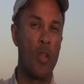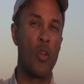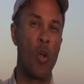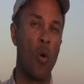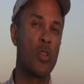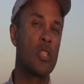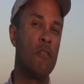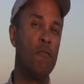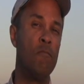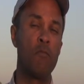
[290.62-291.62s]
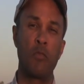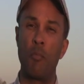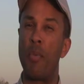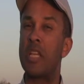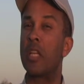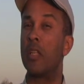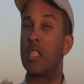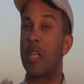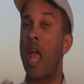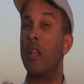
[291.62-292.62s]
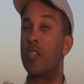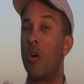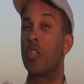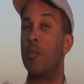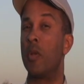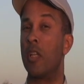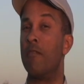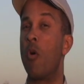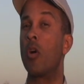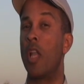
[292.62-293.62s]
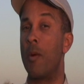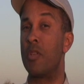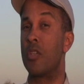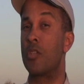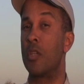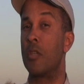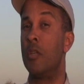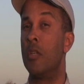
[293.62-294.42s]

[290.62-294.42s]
The goal is to basically silence, ultimately, vocal opposition.